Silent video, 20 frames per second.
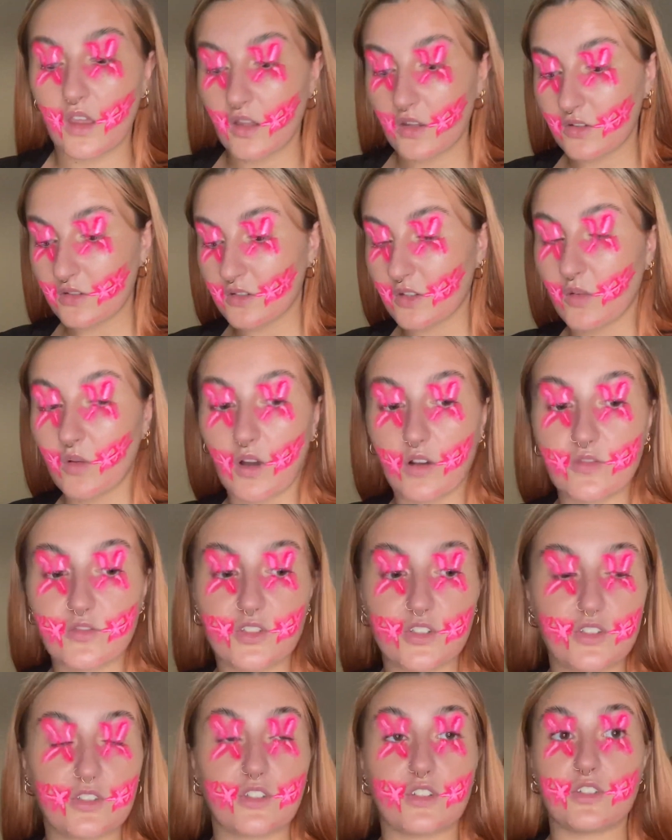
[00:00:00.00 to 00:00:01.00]
So I've
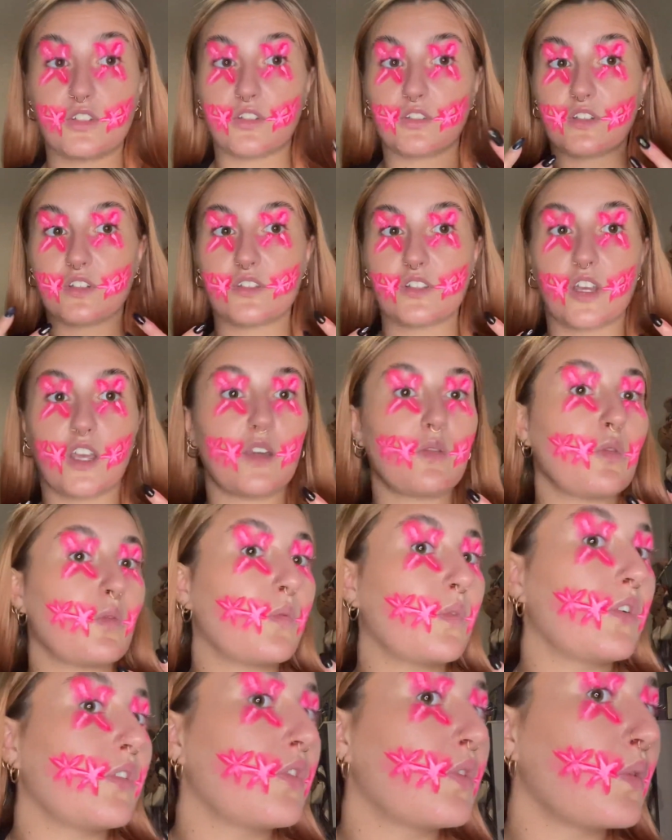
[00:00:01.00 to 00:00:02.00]
just done the same
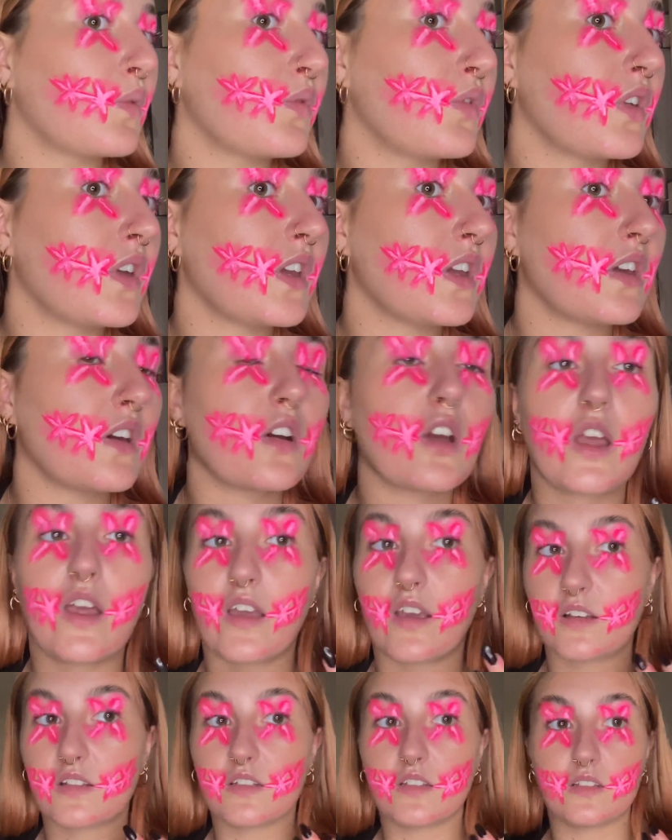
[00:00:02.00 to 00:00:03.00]
with the
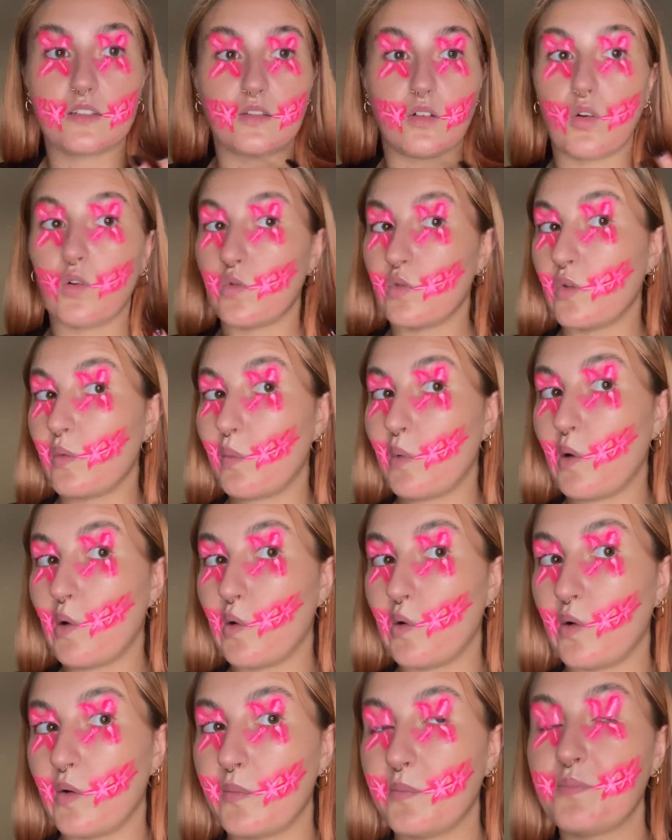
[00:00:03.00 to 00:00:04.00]
X's on the
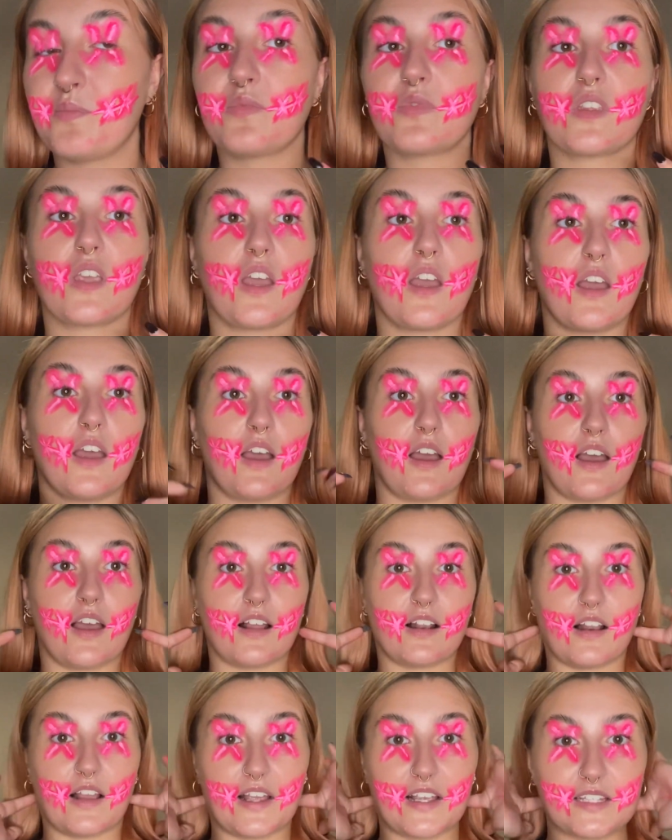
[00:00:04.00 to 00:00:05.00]
bottom,
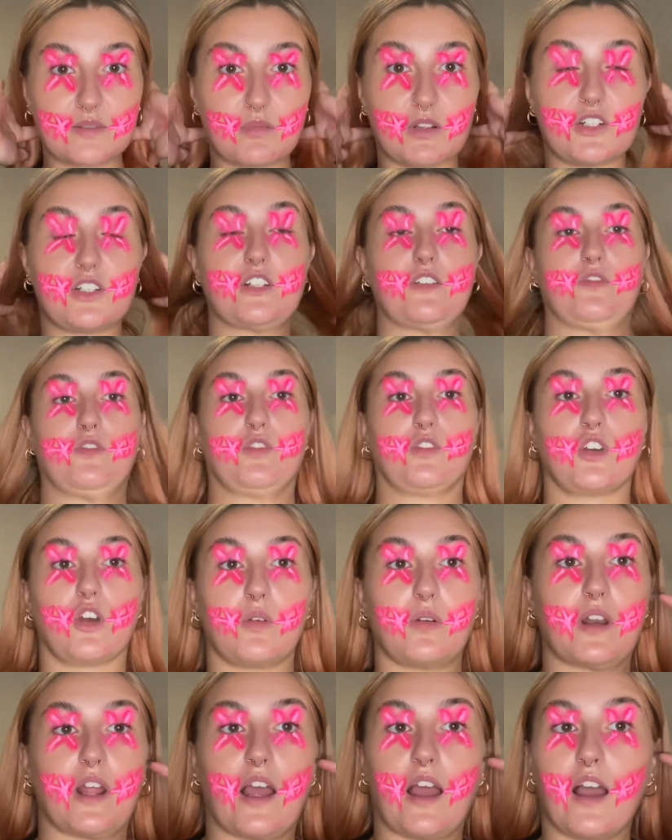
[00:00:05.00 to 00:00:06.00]
and like especially if you're
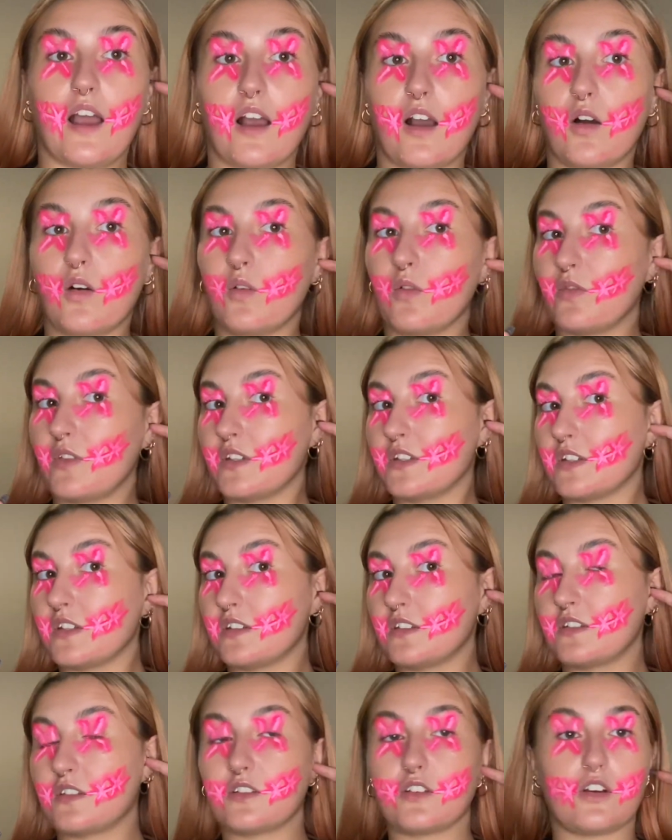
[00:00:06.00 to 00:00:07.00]
going out, this is
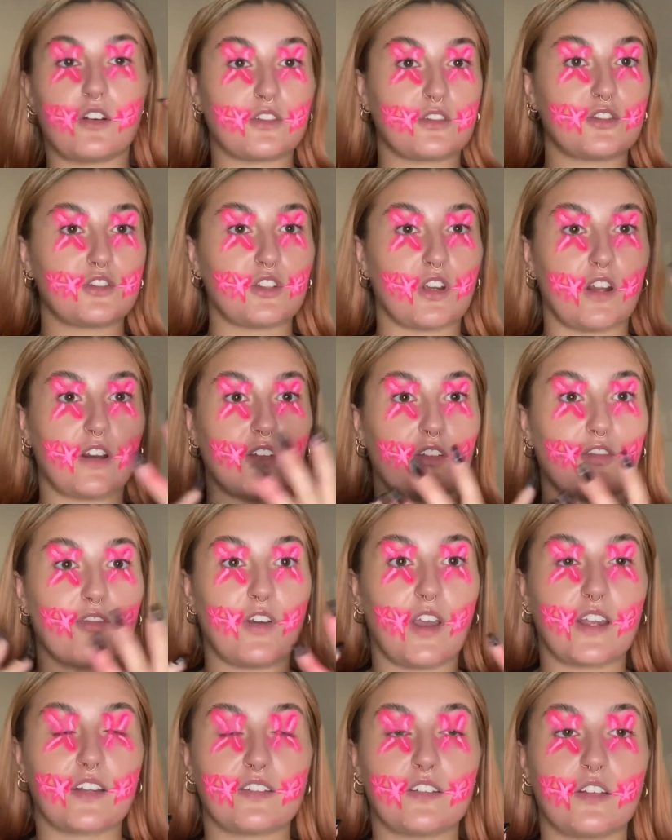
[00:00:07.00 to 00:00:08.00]
such an
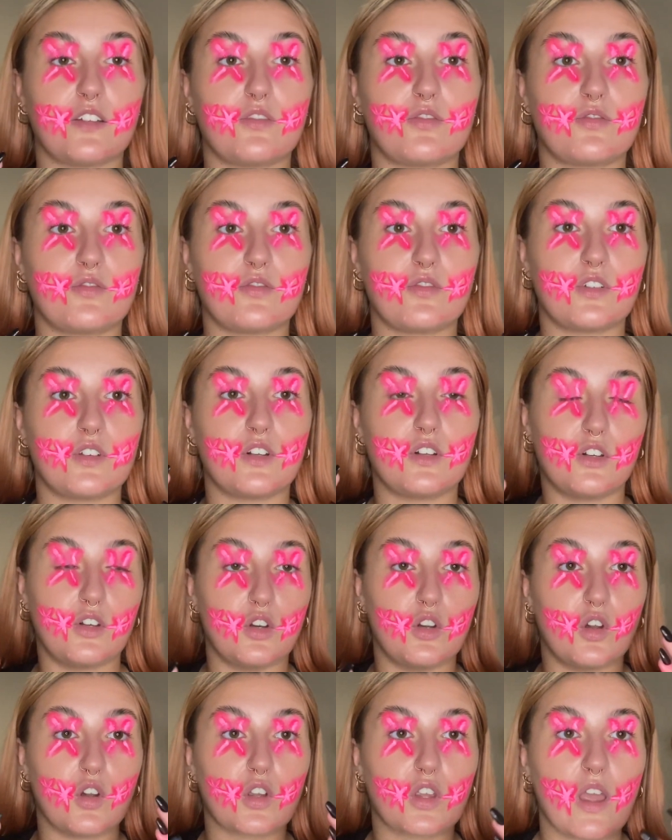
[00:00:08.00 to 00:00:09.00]
effective
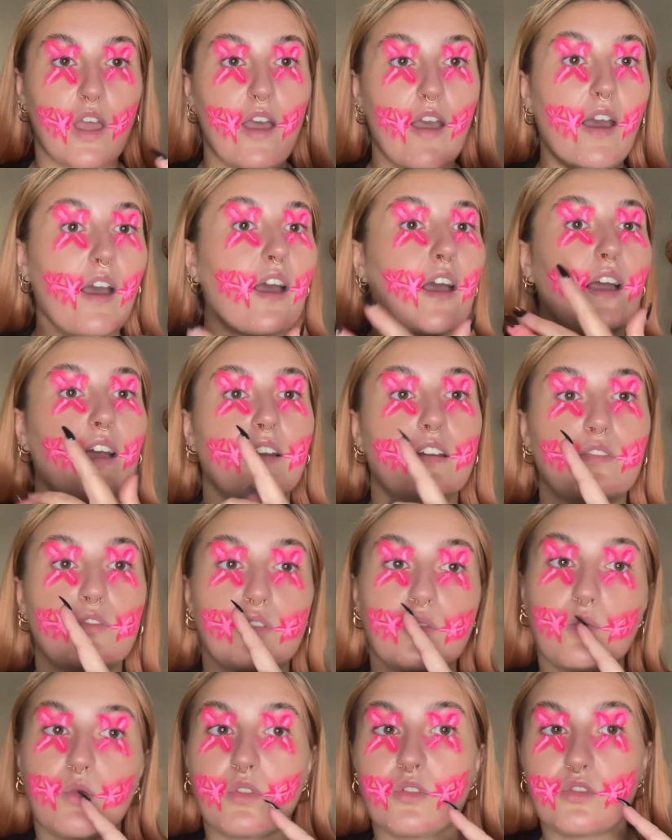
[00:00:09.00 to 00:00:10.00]
look. And if
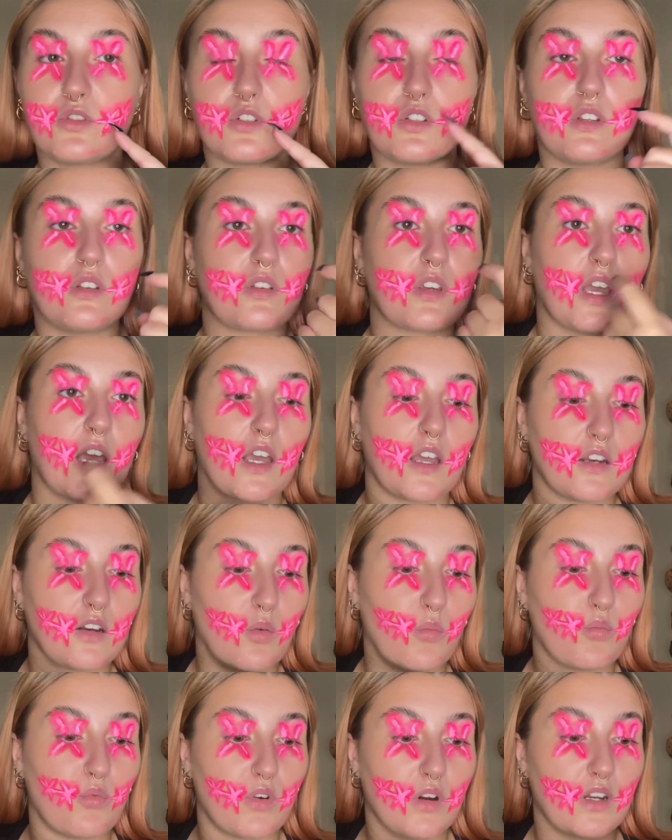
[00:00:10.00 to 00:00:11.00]
you want to, you can
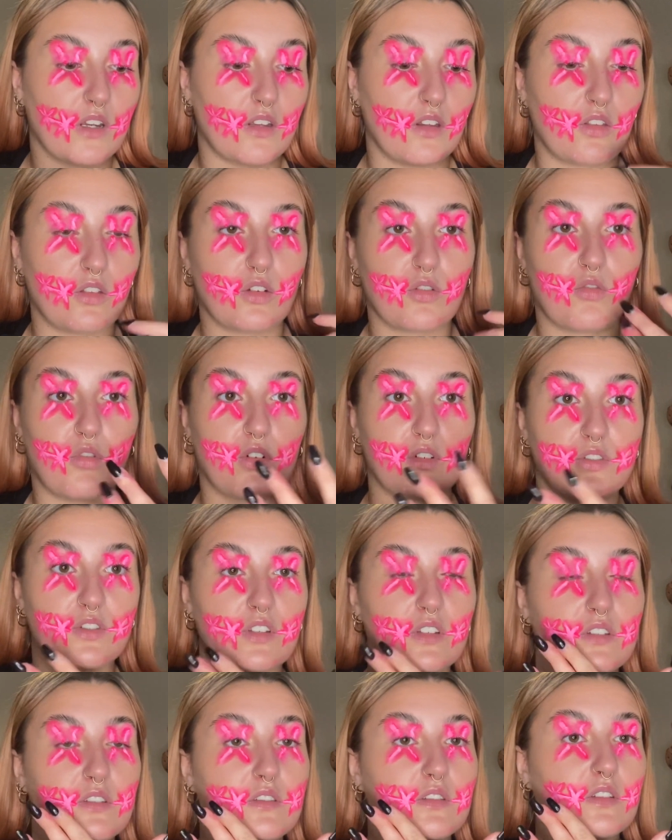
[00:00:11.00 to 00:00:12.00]
bring the
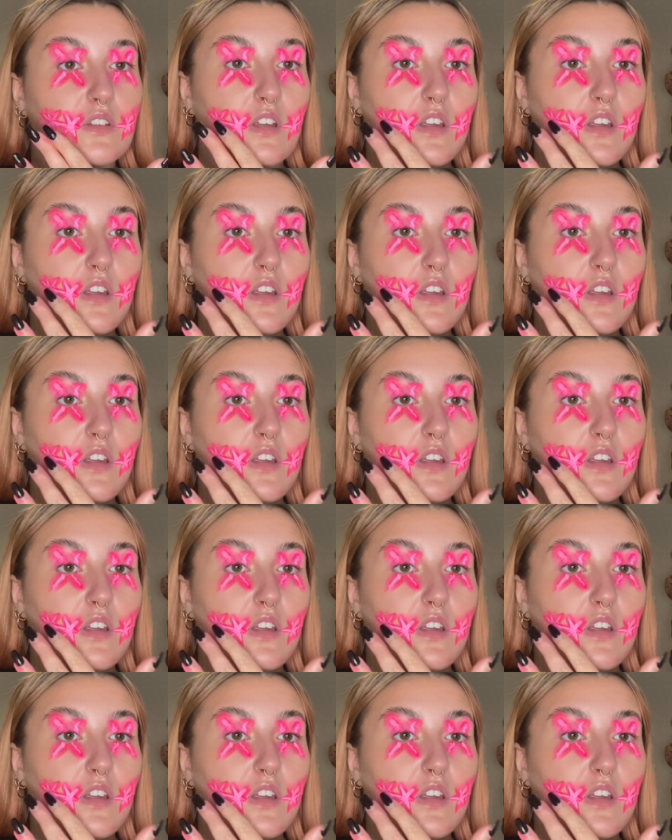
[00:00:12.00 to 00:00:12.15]
crosses